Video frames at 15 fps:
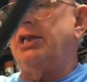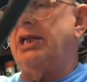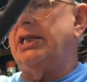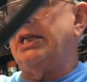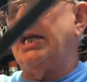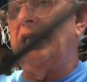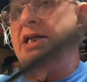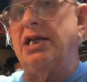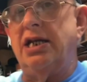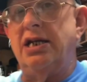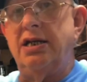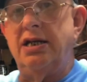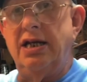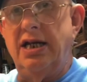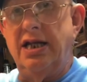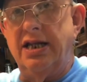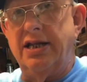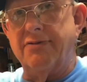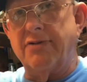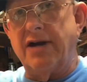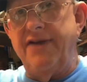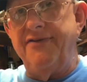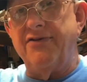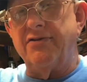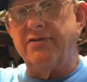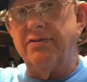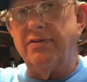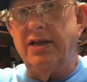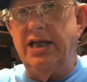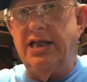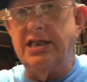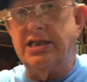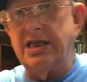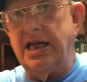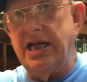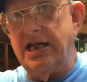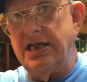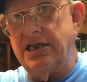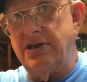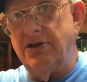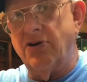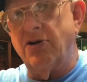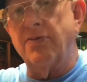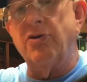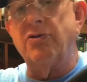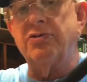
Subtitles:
get that done, the rifle is at its normal.